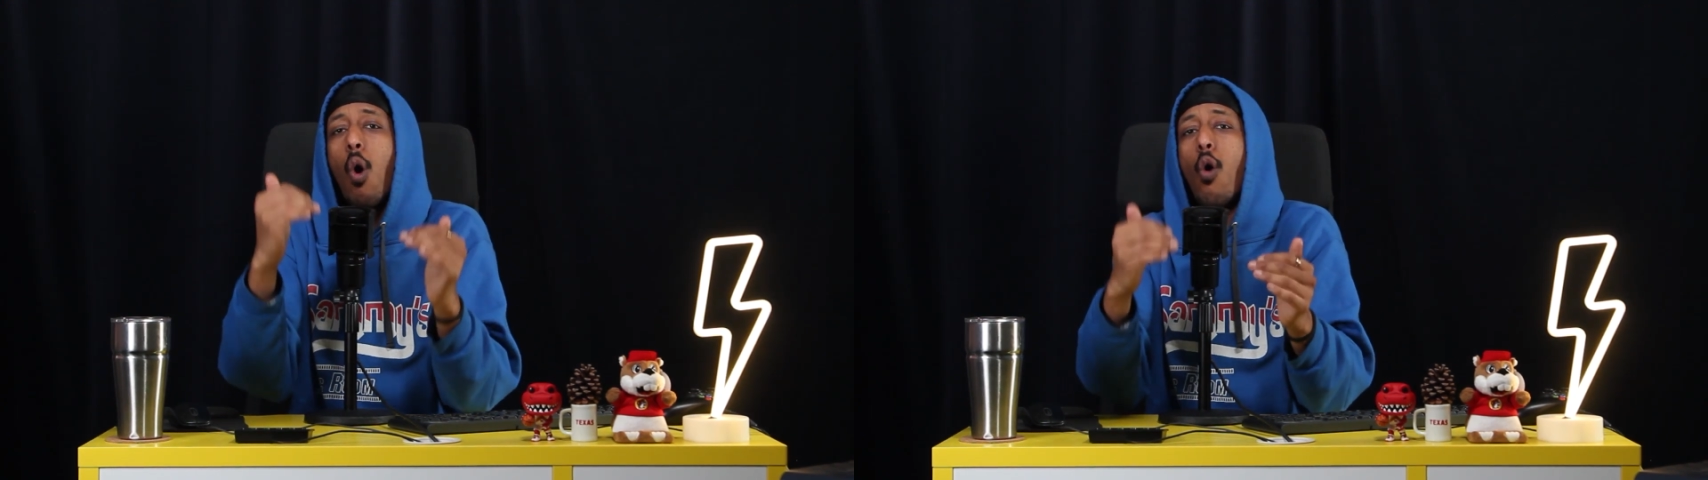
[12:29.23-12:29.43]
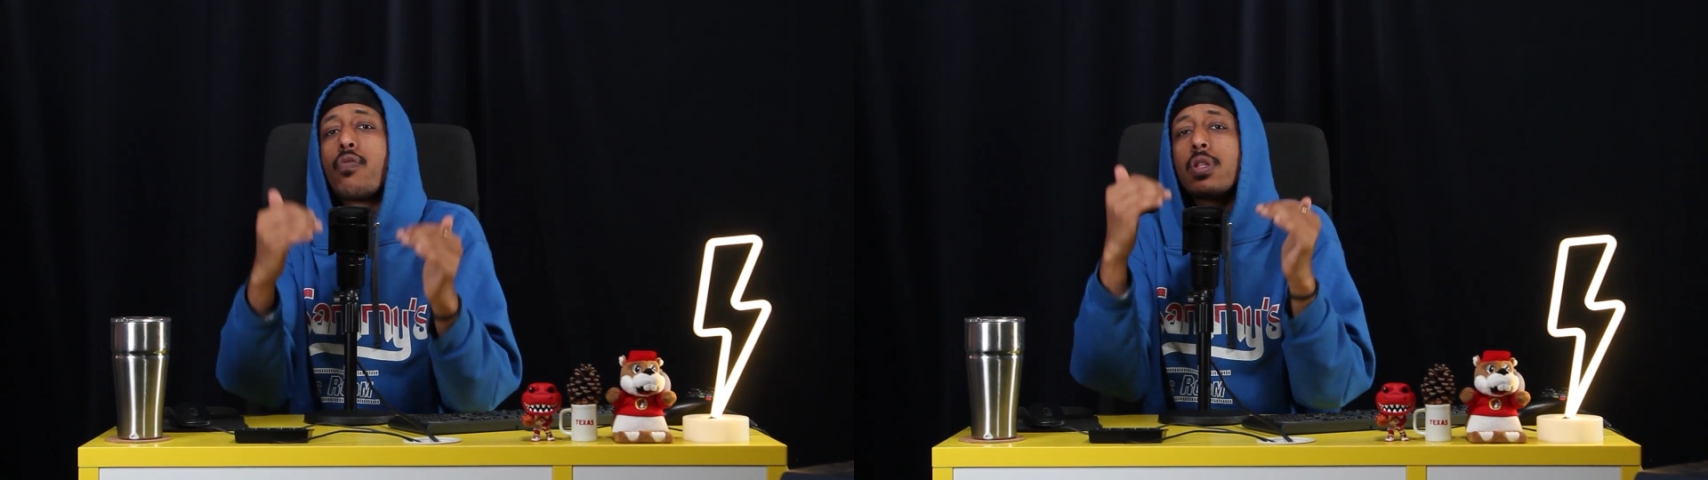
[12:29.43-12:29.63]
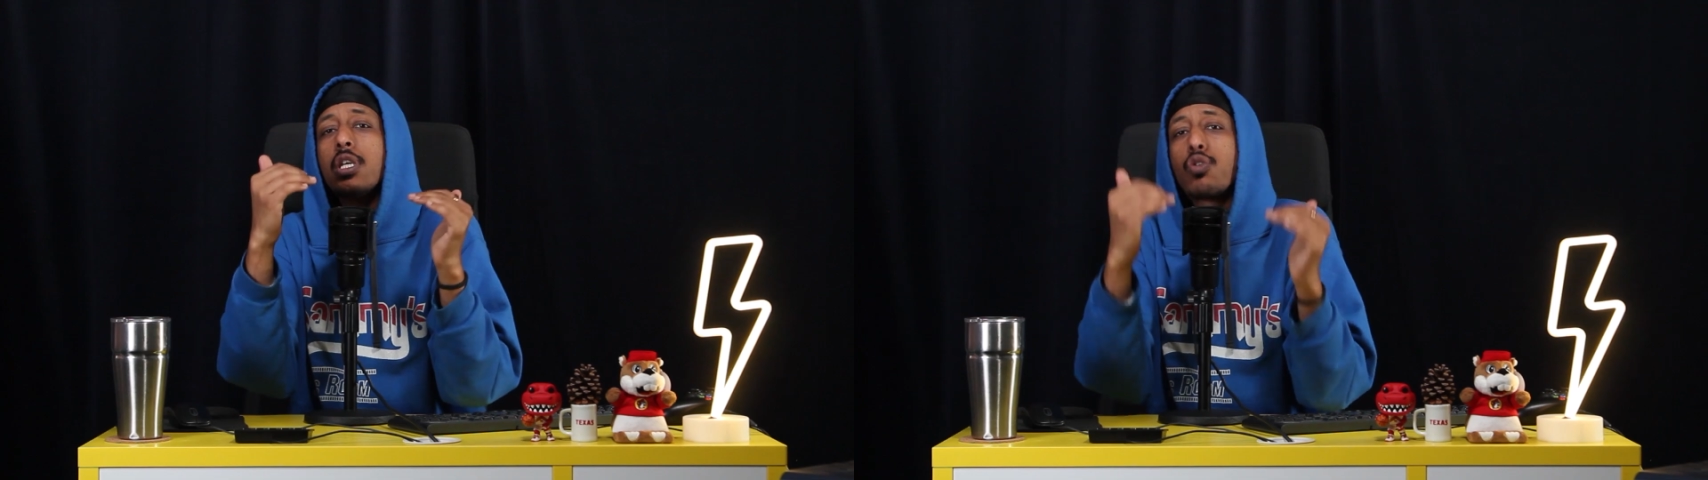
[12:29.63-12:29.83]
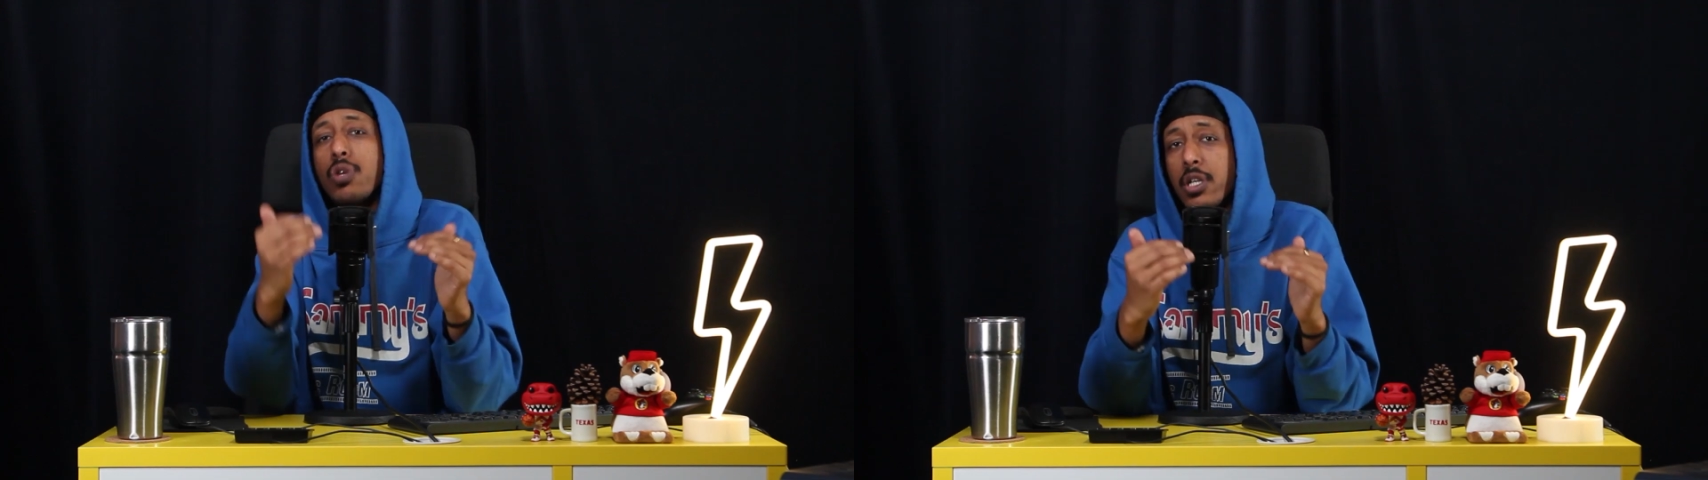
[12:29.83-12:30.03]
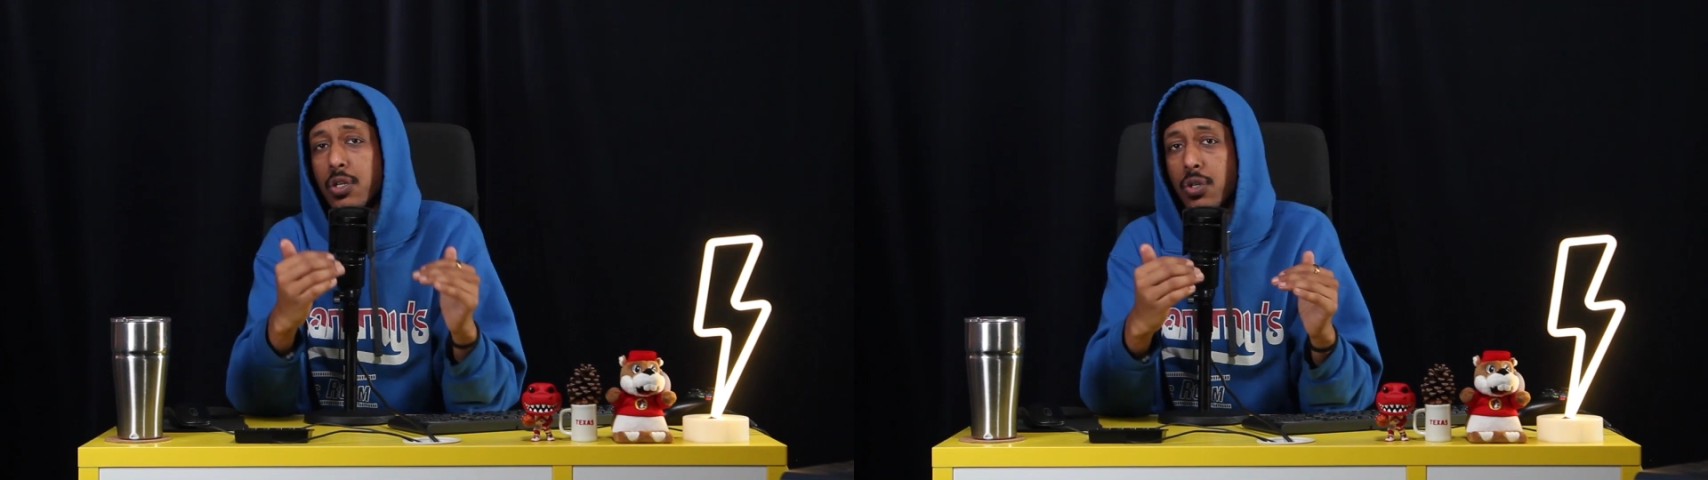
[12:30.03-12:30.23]
overly
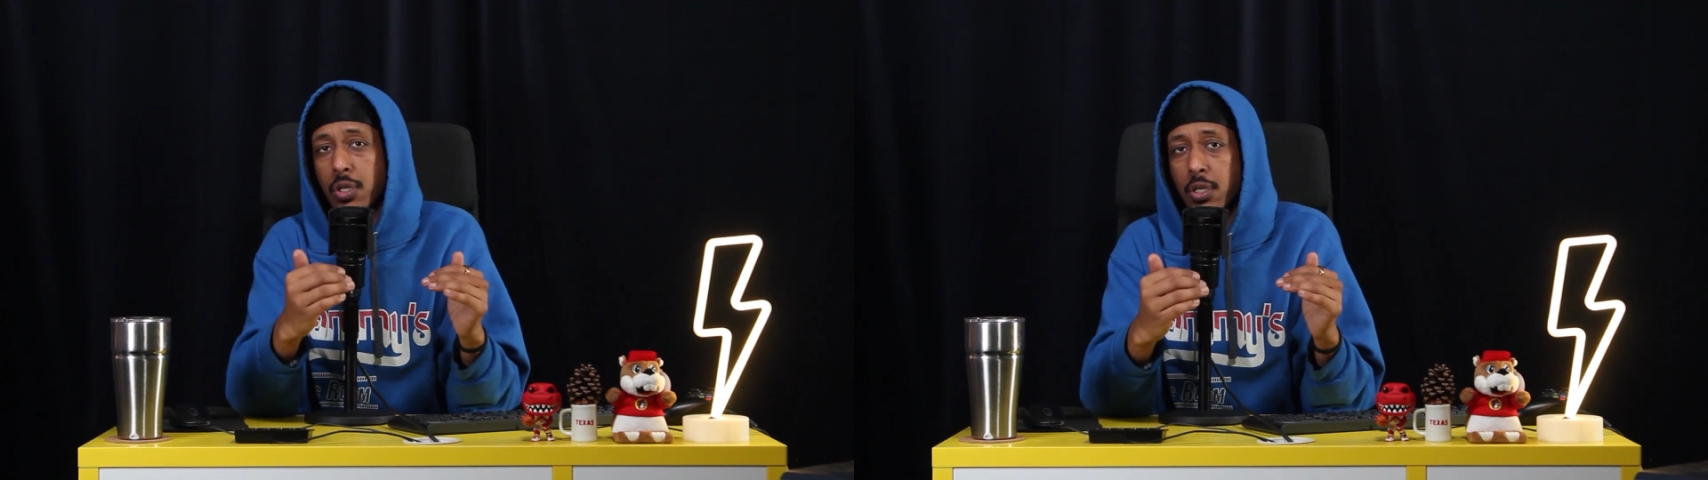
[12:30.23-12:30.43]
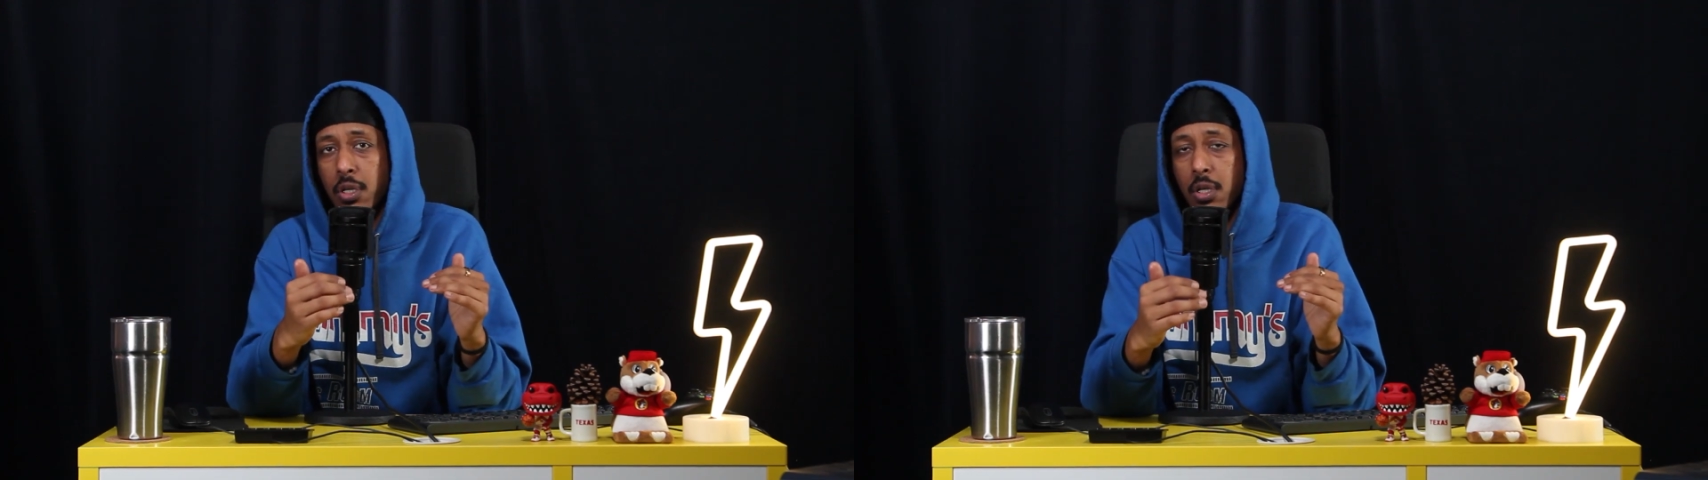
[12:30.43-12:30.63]
critical.